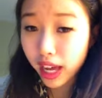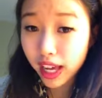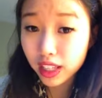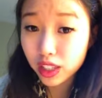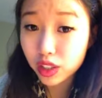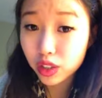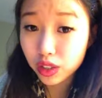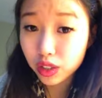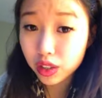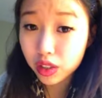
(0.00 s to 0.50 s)

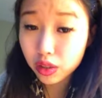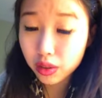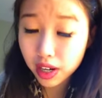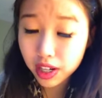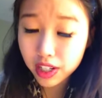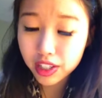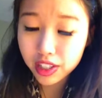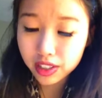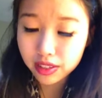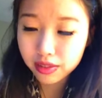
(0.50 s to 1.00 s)
answer this
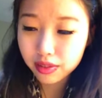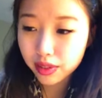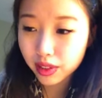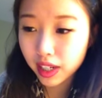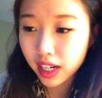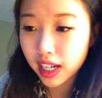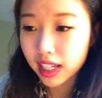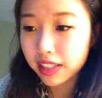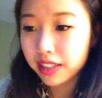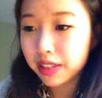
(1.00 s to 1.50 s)
question for
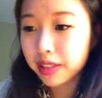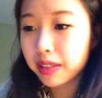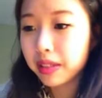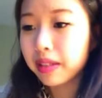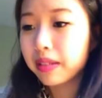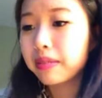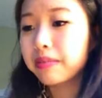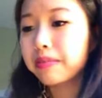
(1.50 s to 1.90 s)
us.